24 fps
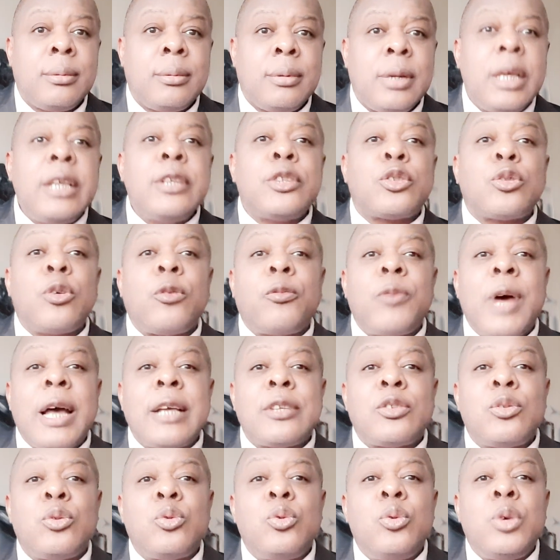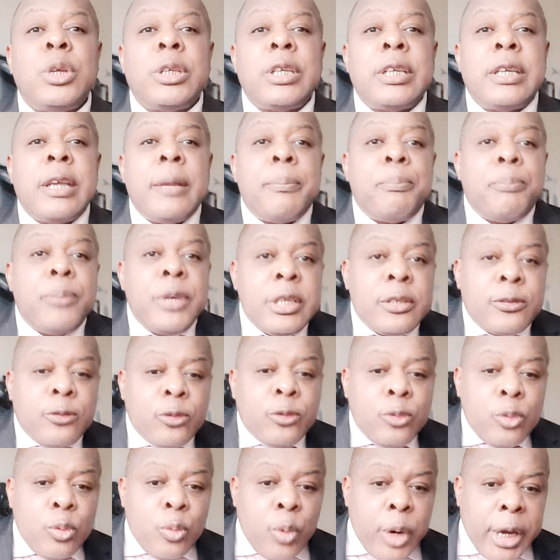Insofar as you do it in a
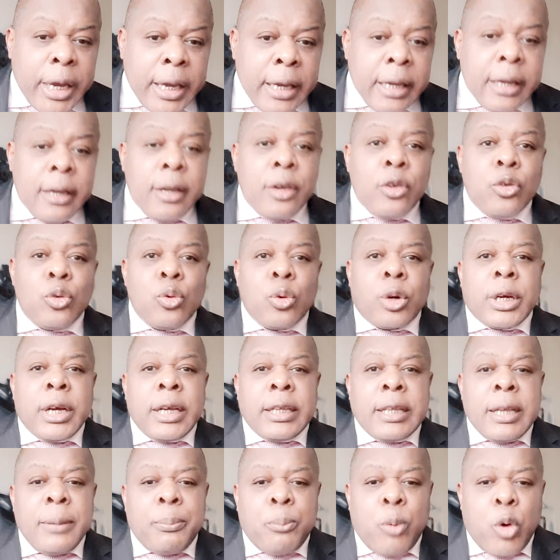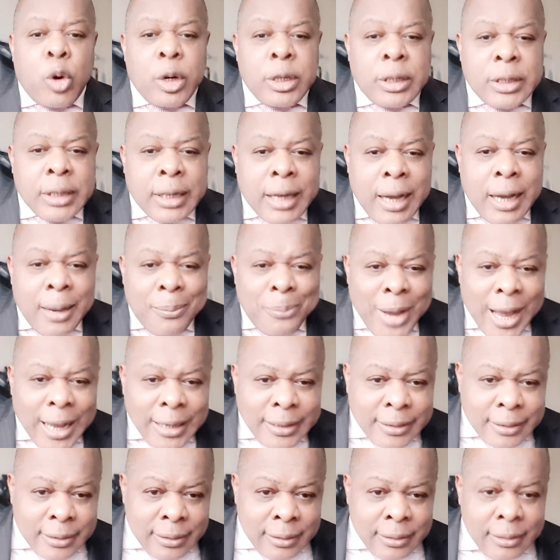peaceful way, you create a political
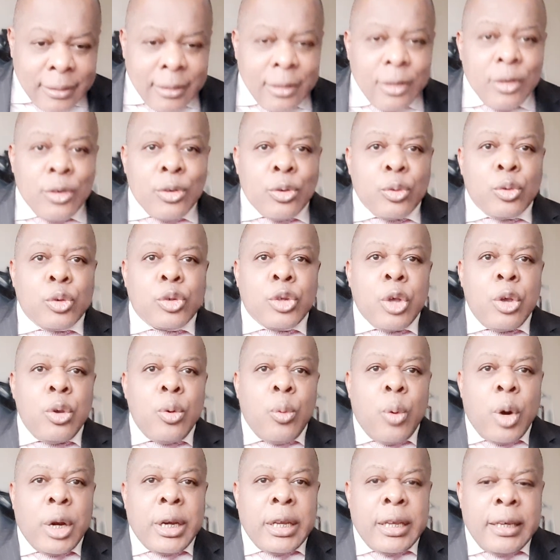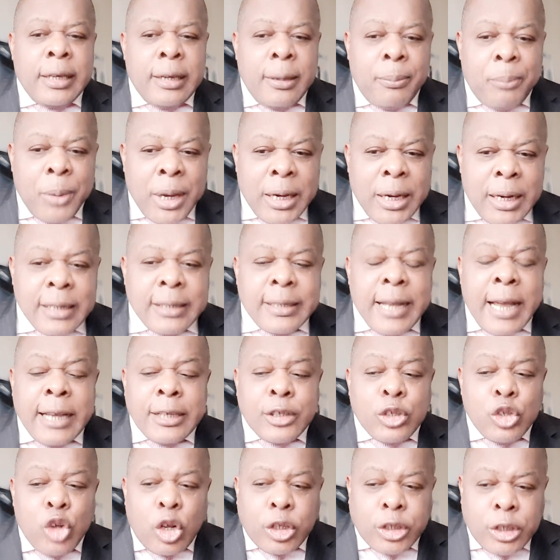party, you say you want independence.
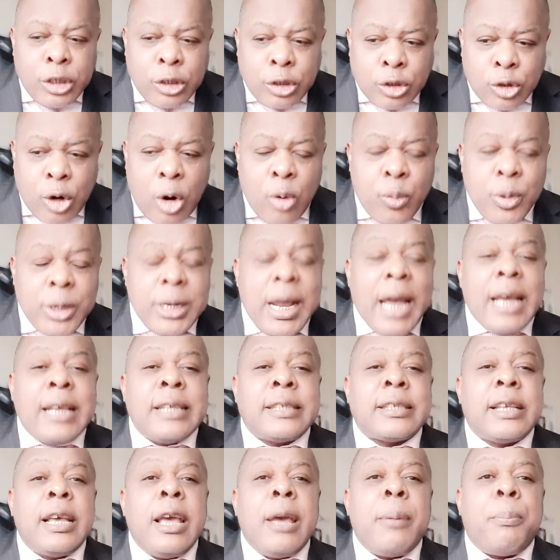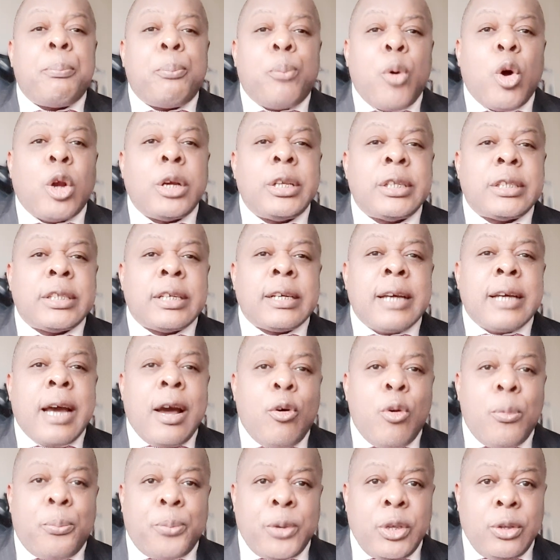There's nothing wrong with that. It's a
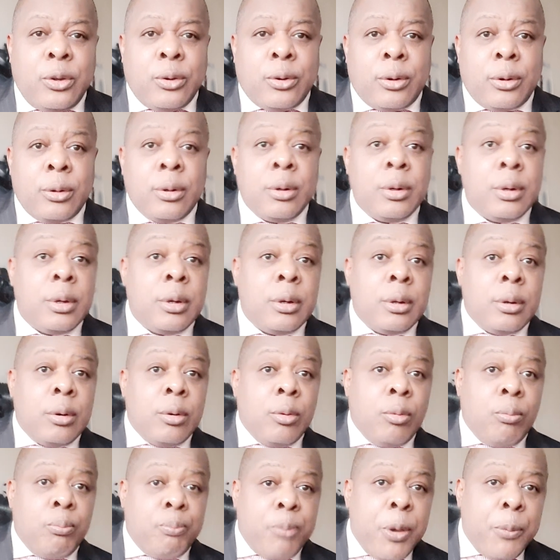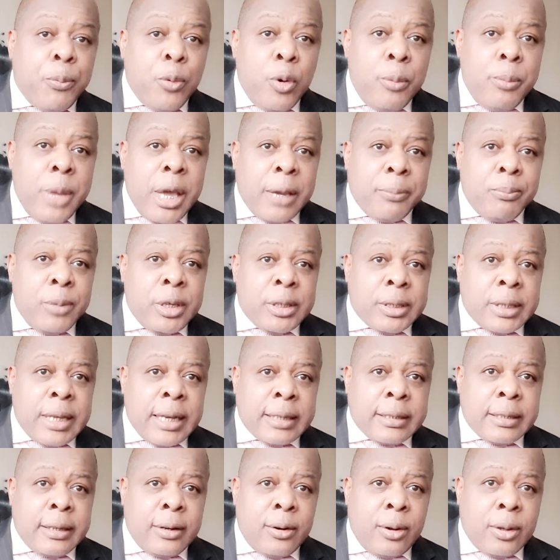political opinion. People make
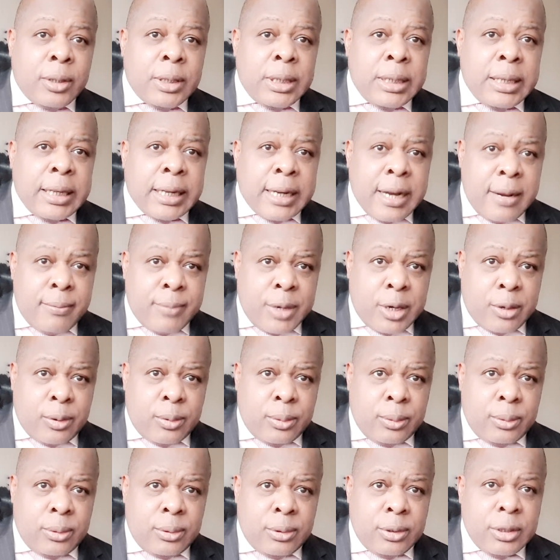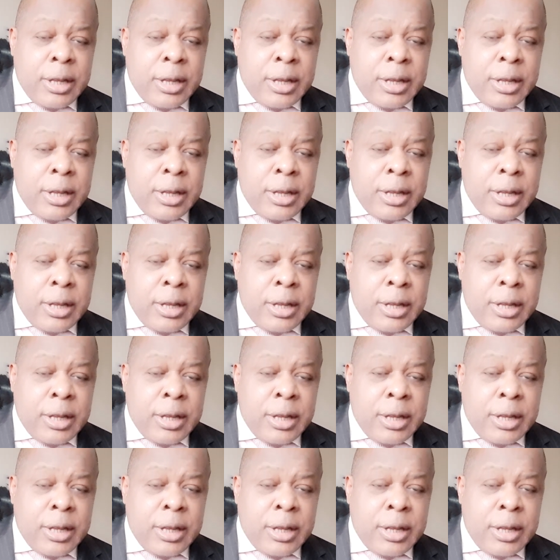mistakes a lot in the Cameroon.